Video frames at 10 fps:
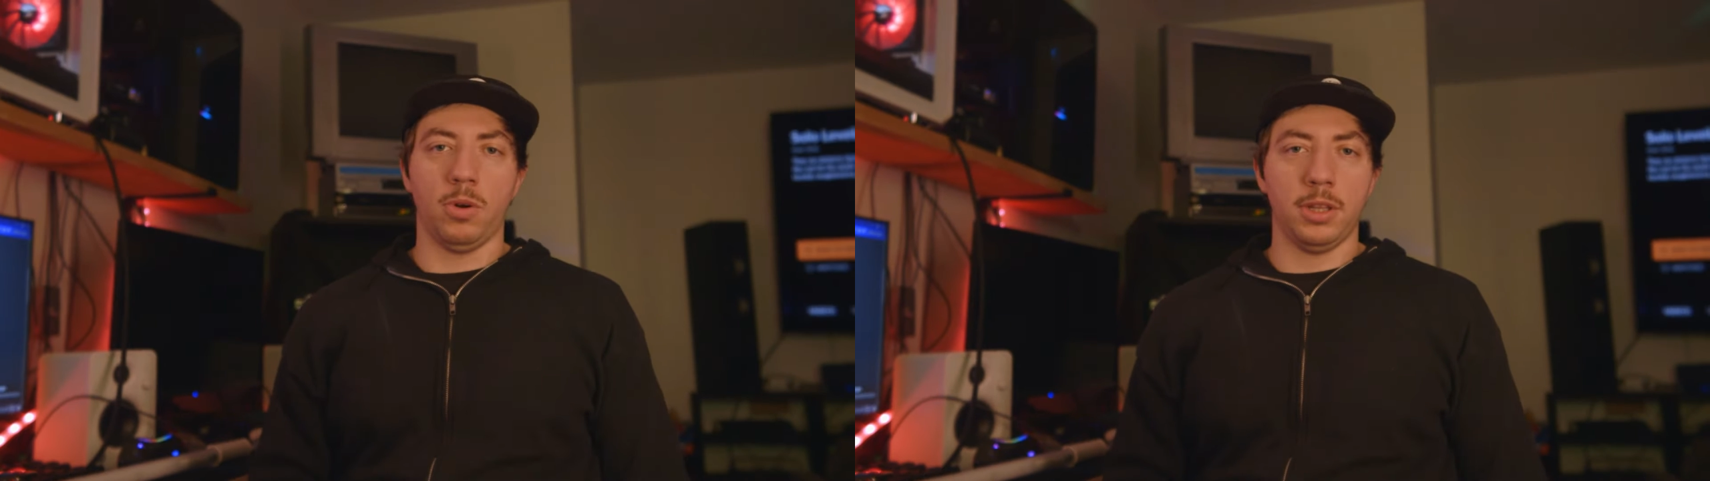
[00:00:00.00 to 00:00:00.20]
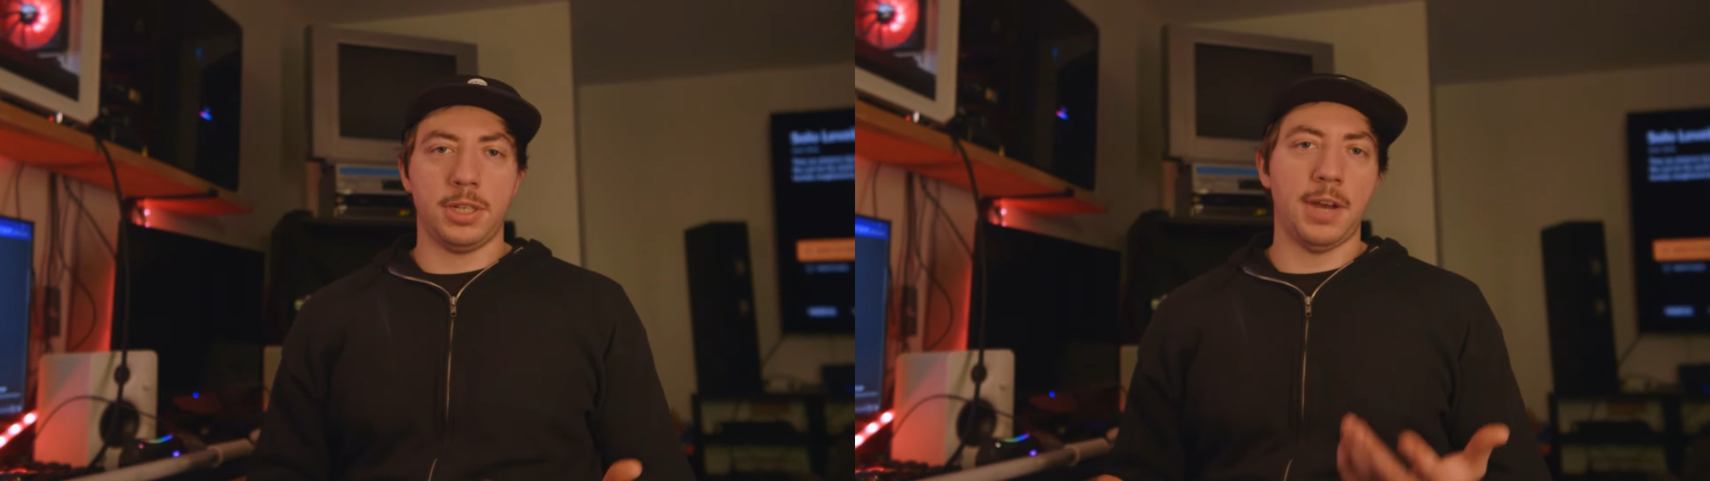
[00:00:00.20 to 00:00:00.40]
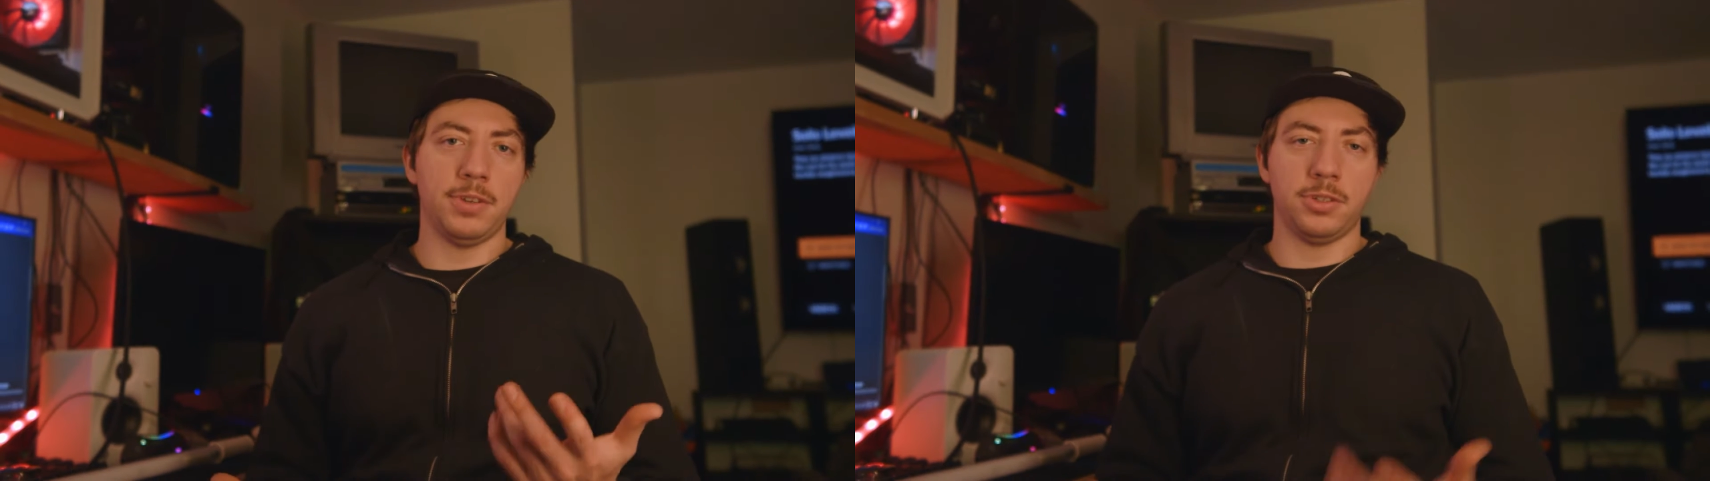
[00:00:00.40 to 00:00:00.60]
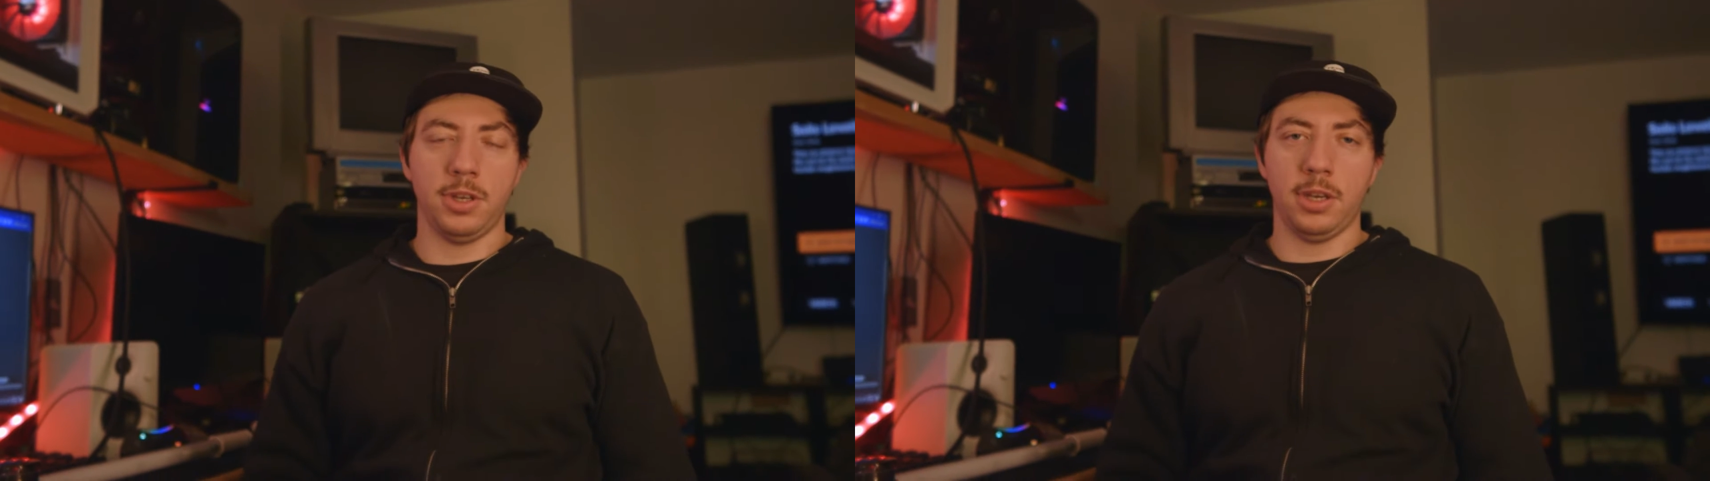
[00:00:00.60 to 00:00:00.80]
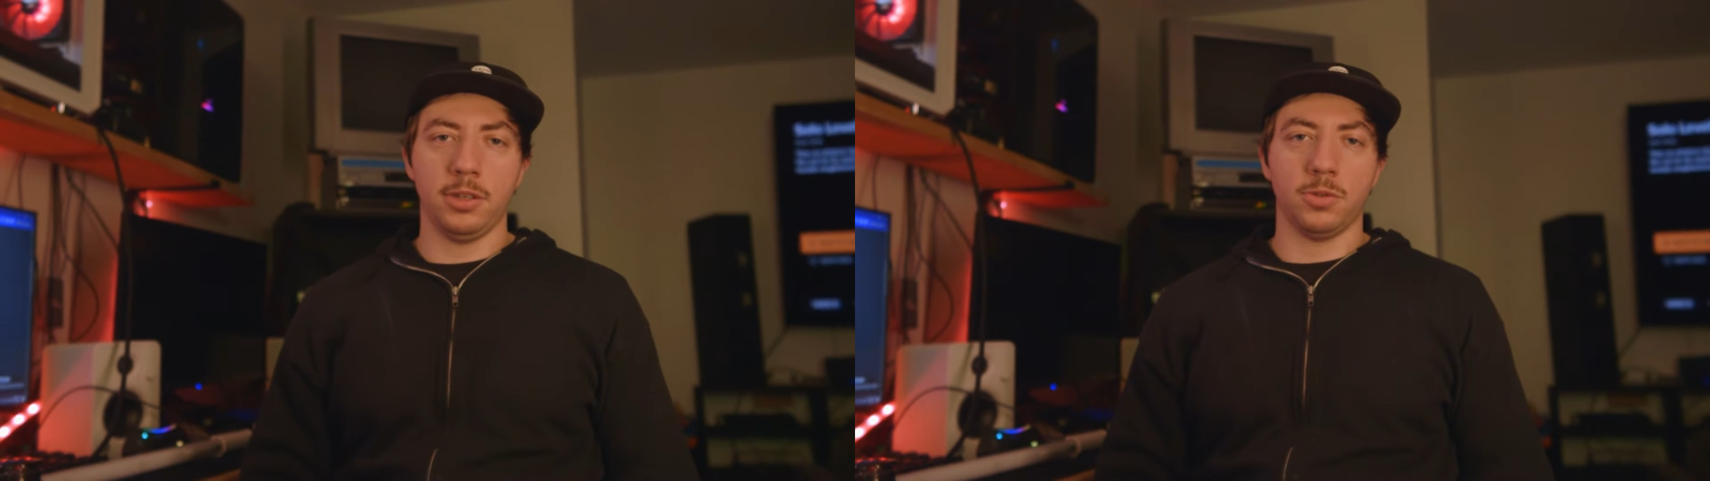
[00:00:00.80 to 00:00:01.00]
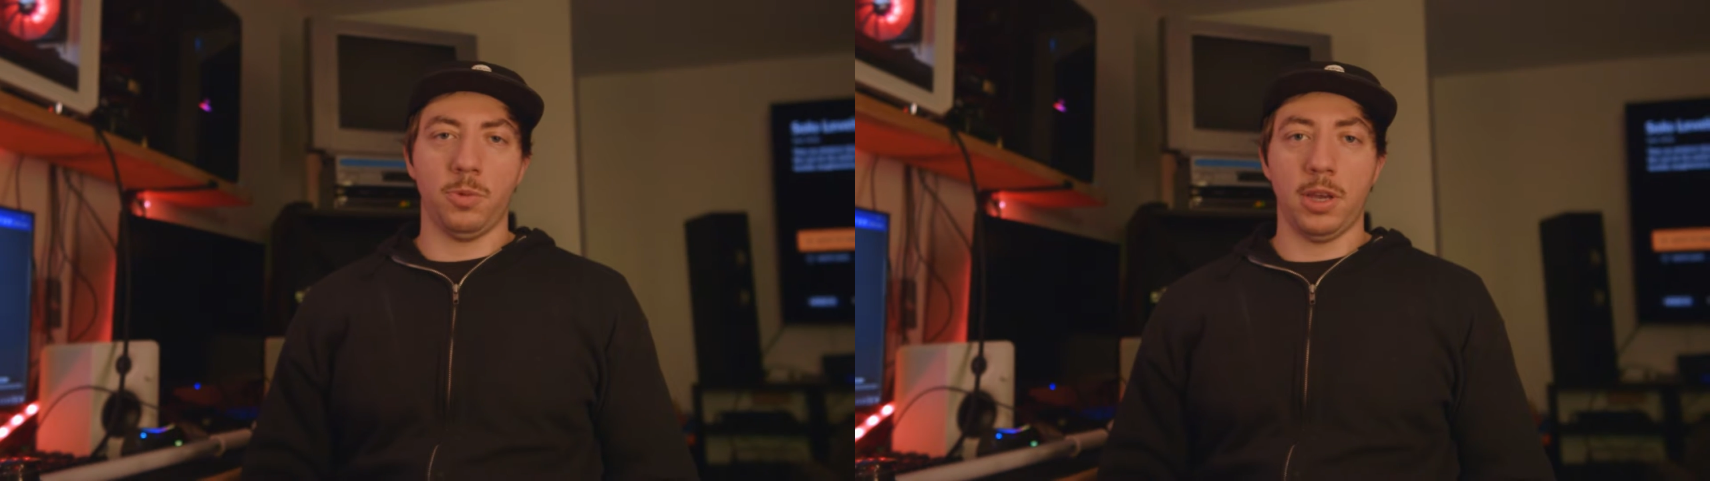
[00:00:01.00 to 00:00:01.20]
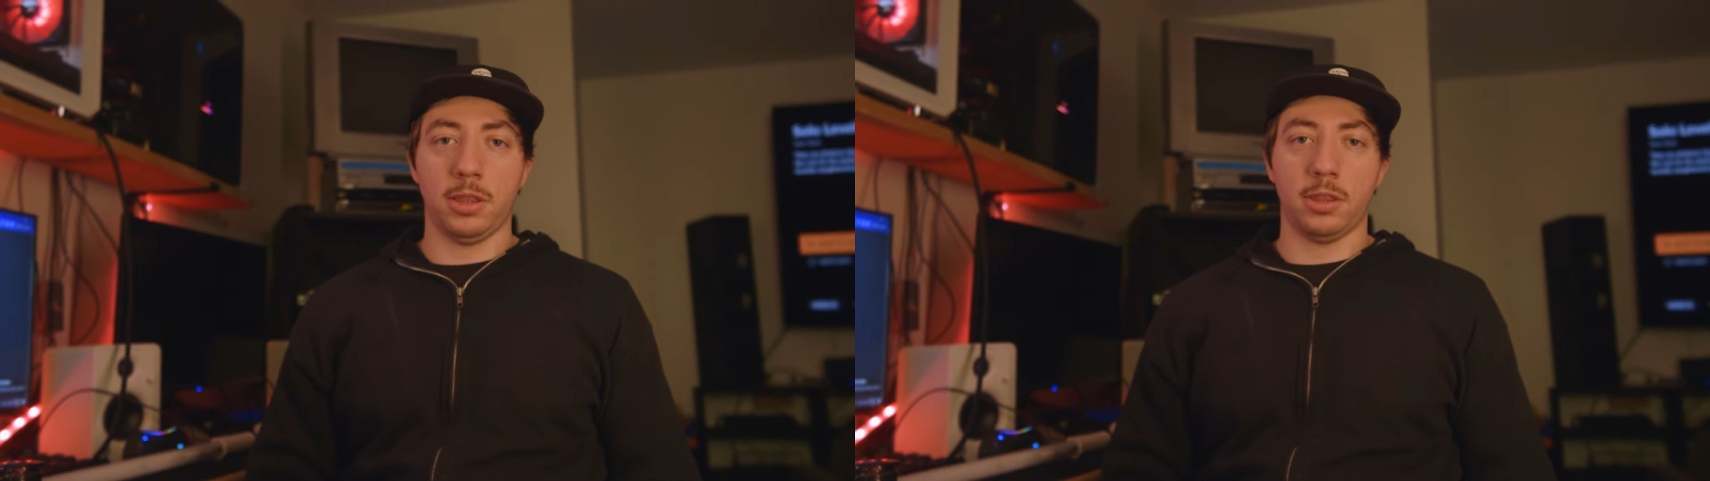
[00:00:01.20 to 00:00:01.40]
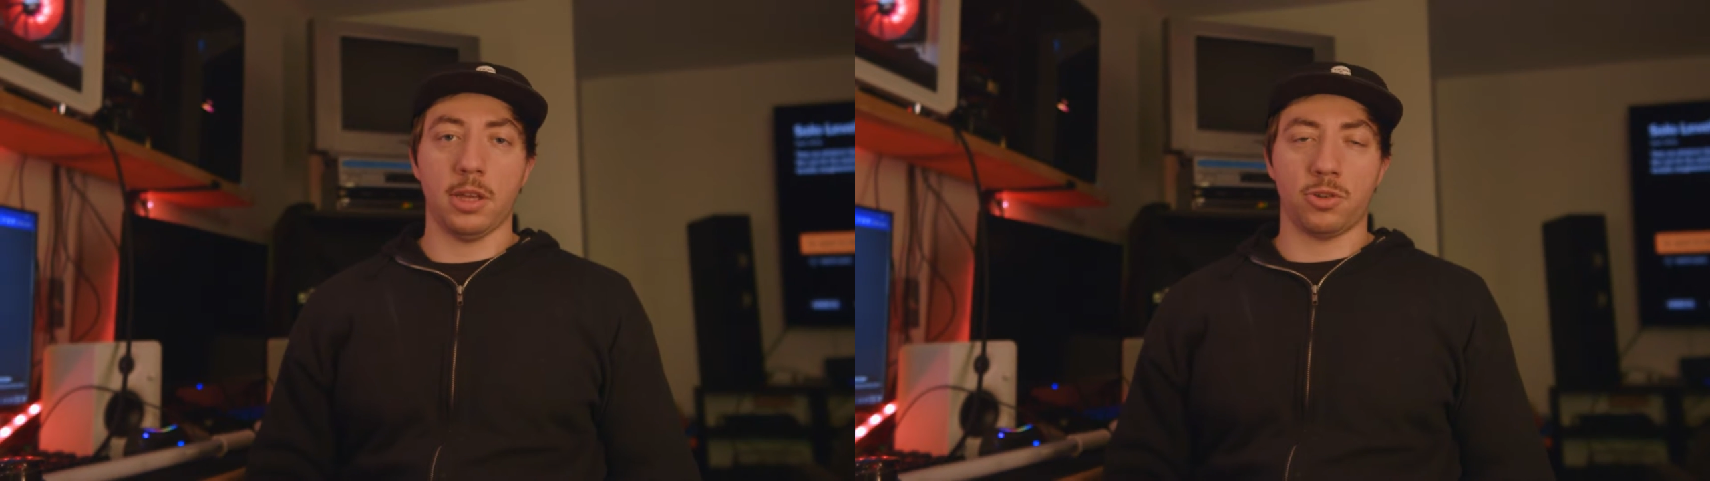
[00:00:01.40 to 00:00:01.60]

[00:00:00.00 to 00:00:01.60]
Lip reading: One of the toughest things with